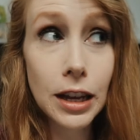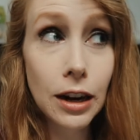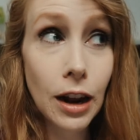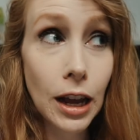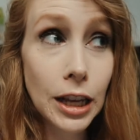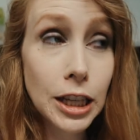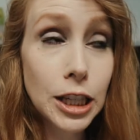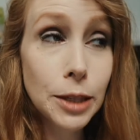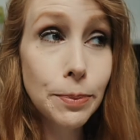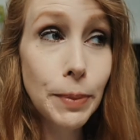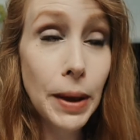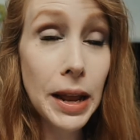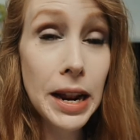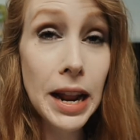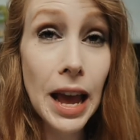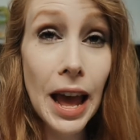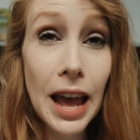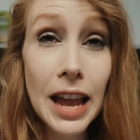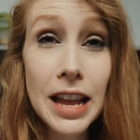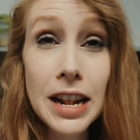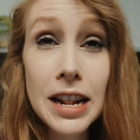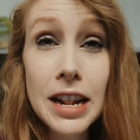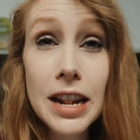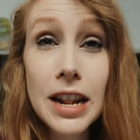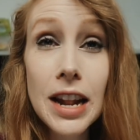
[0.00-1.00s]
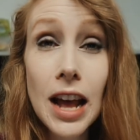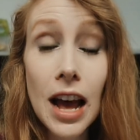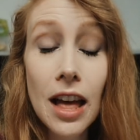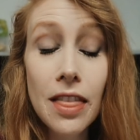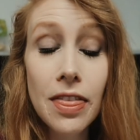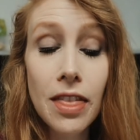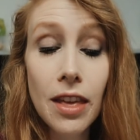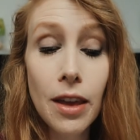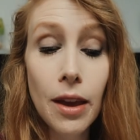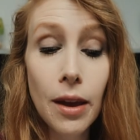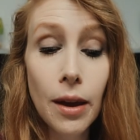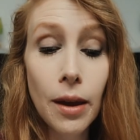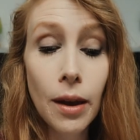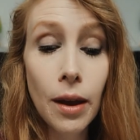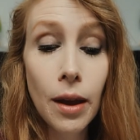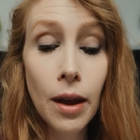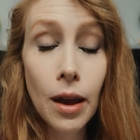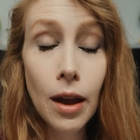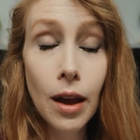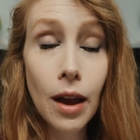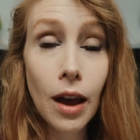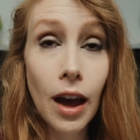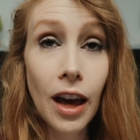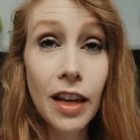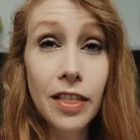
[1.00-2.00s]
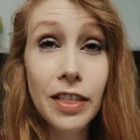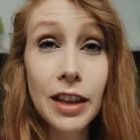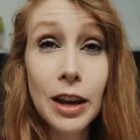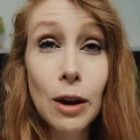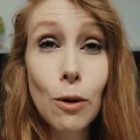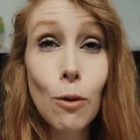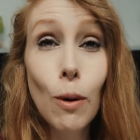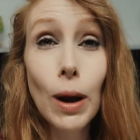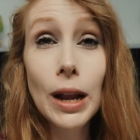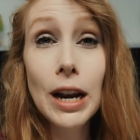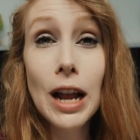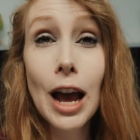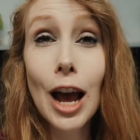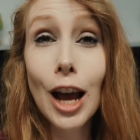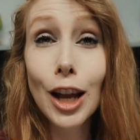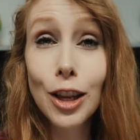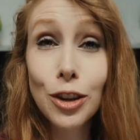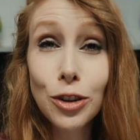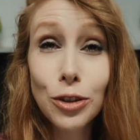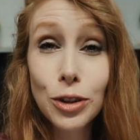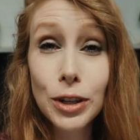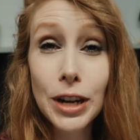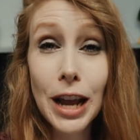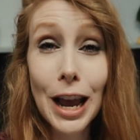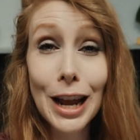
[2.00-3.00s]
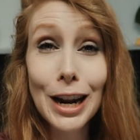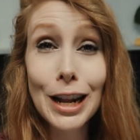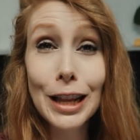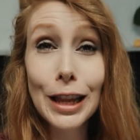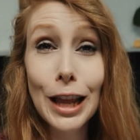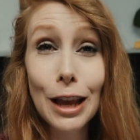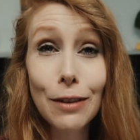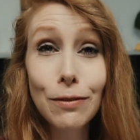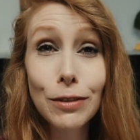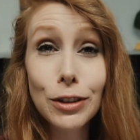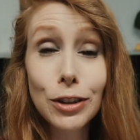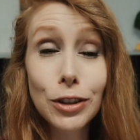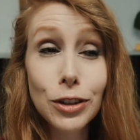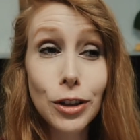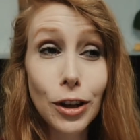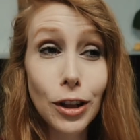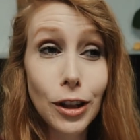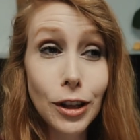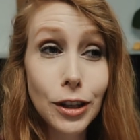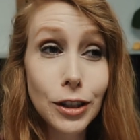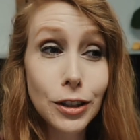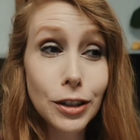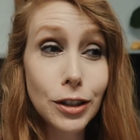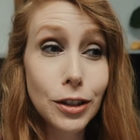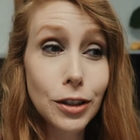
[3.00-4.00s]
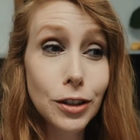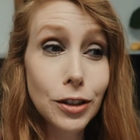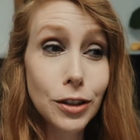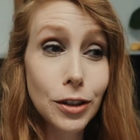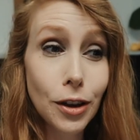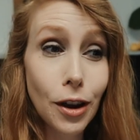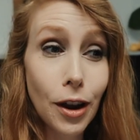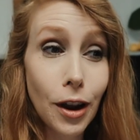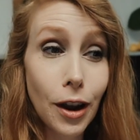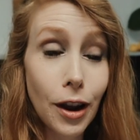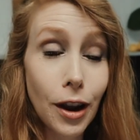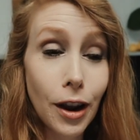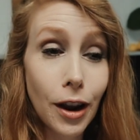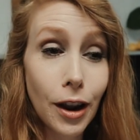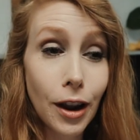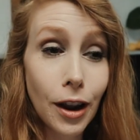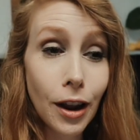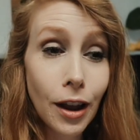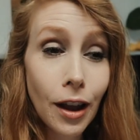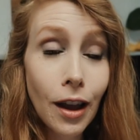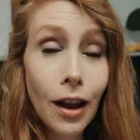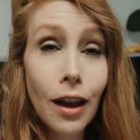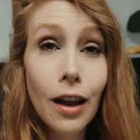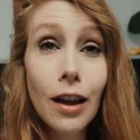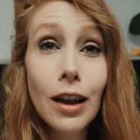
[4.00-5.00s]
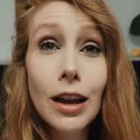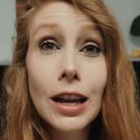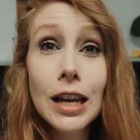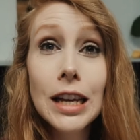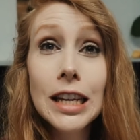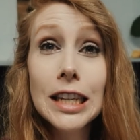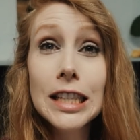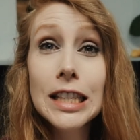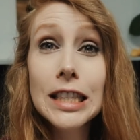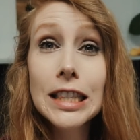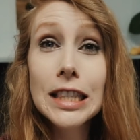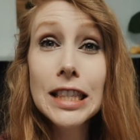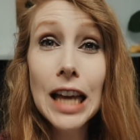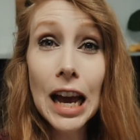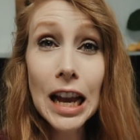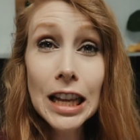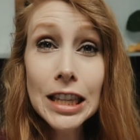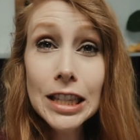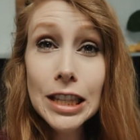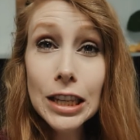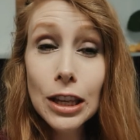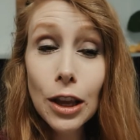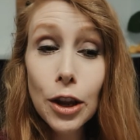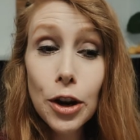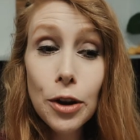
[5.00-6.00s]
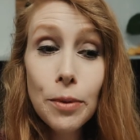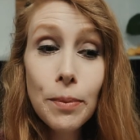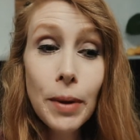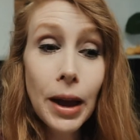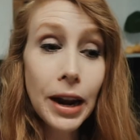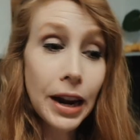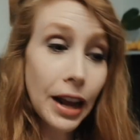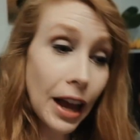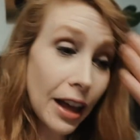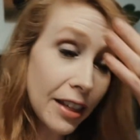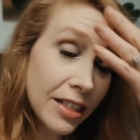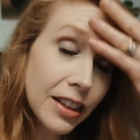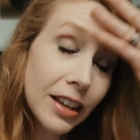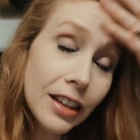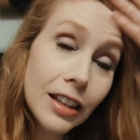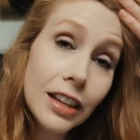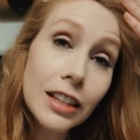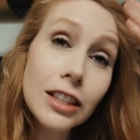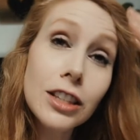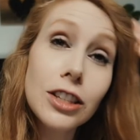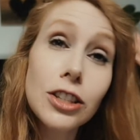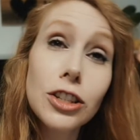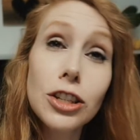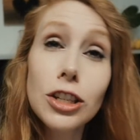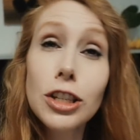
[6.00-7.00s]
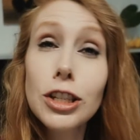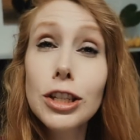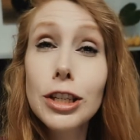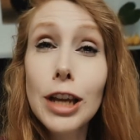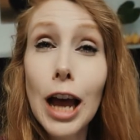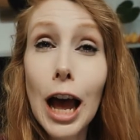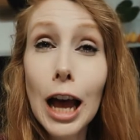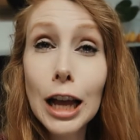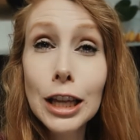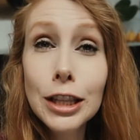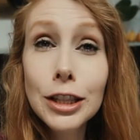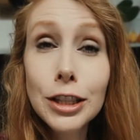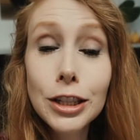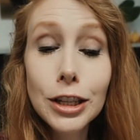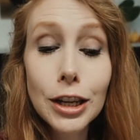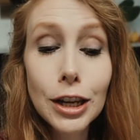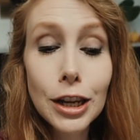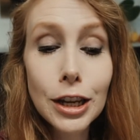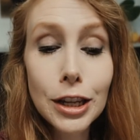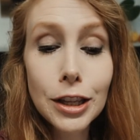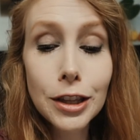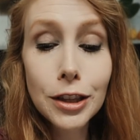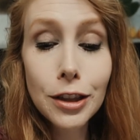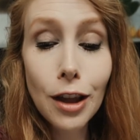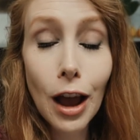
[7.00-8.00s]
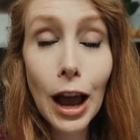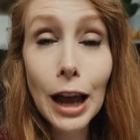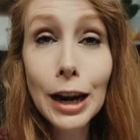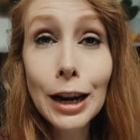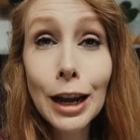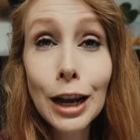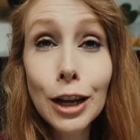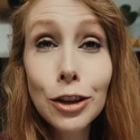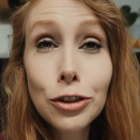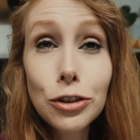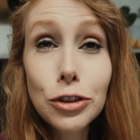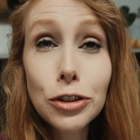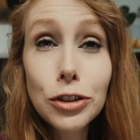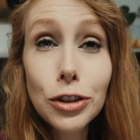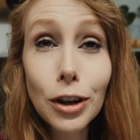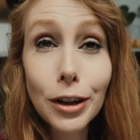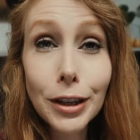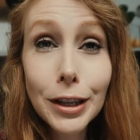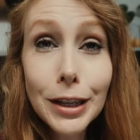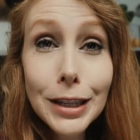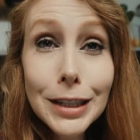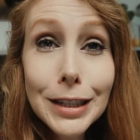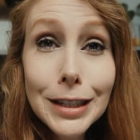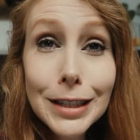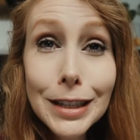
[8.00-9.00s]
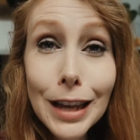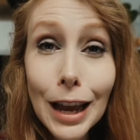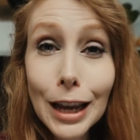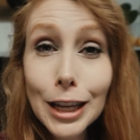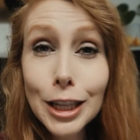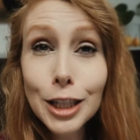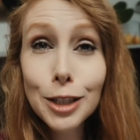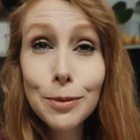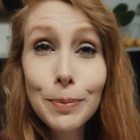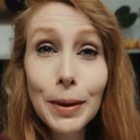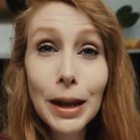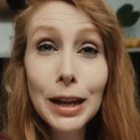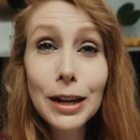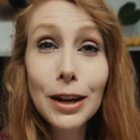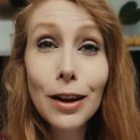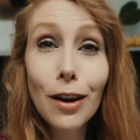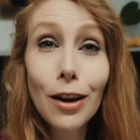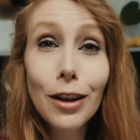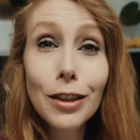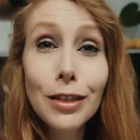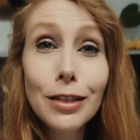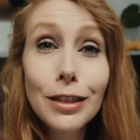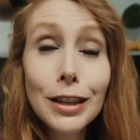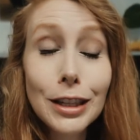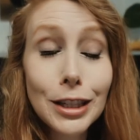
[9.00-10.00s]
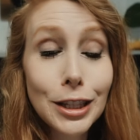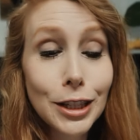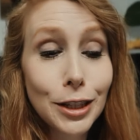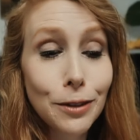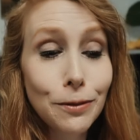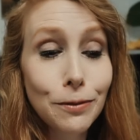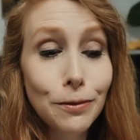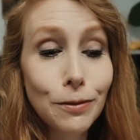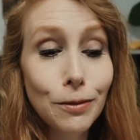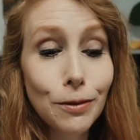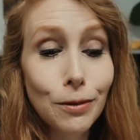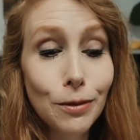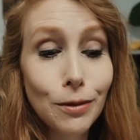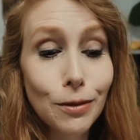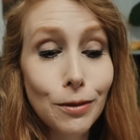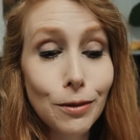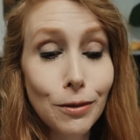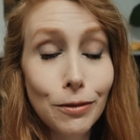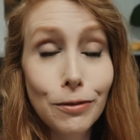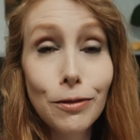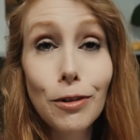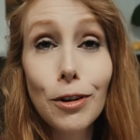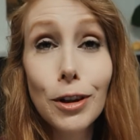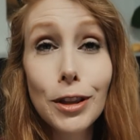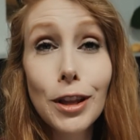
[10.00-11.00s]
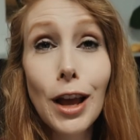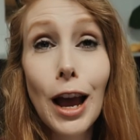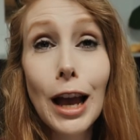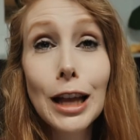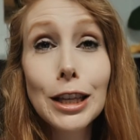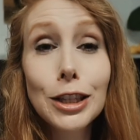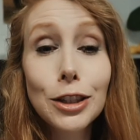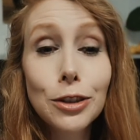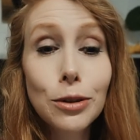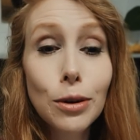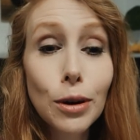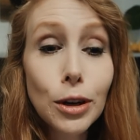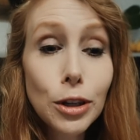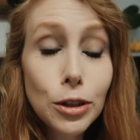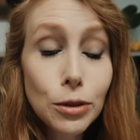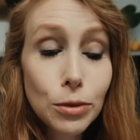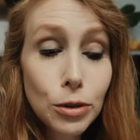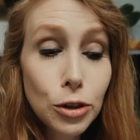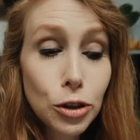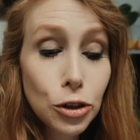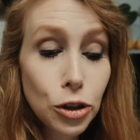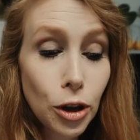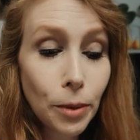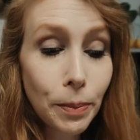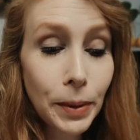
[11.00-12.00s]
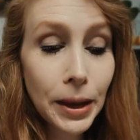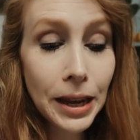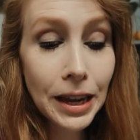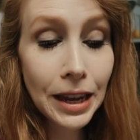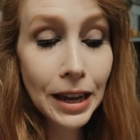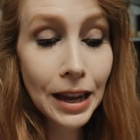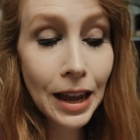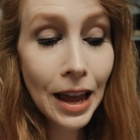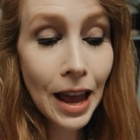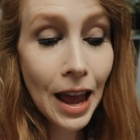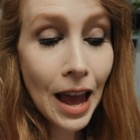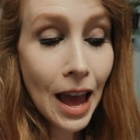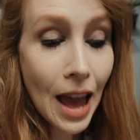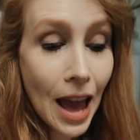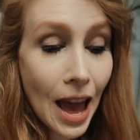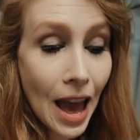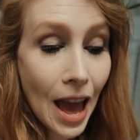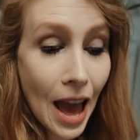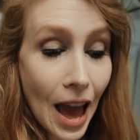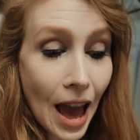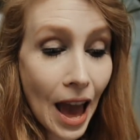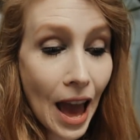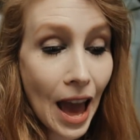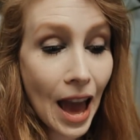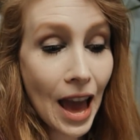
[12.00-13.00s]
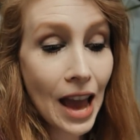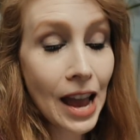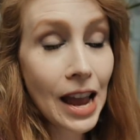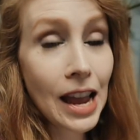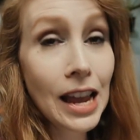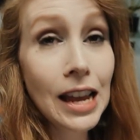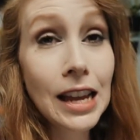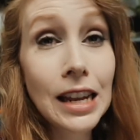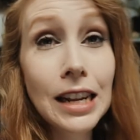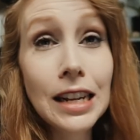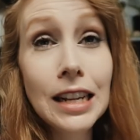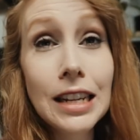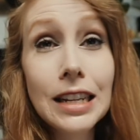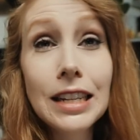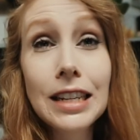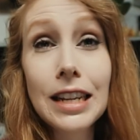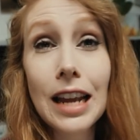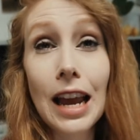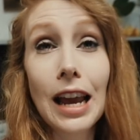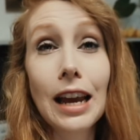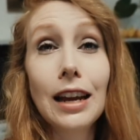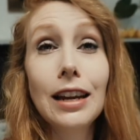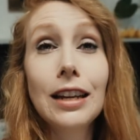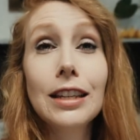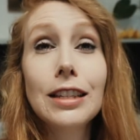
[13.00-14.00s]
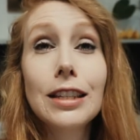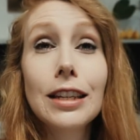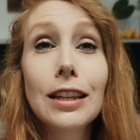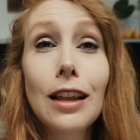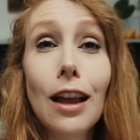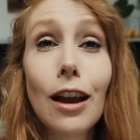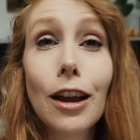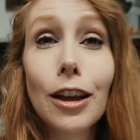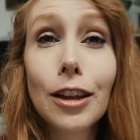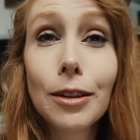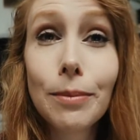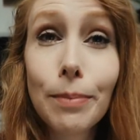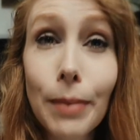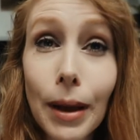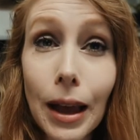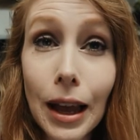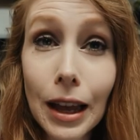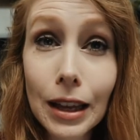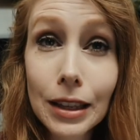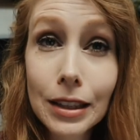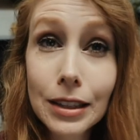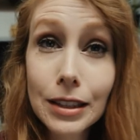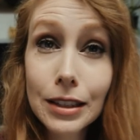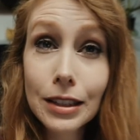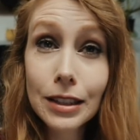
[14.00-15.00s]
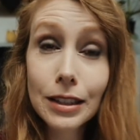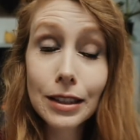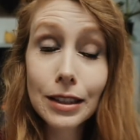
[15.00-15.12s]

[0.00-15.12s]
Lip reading: and I spent another, I think, $111. So that's a lot of money. I think it's just under $900 I spent on this fortnight's grocery shopping. And yeah, it's a lot, but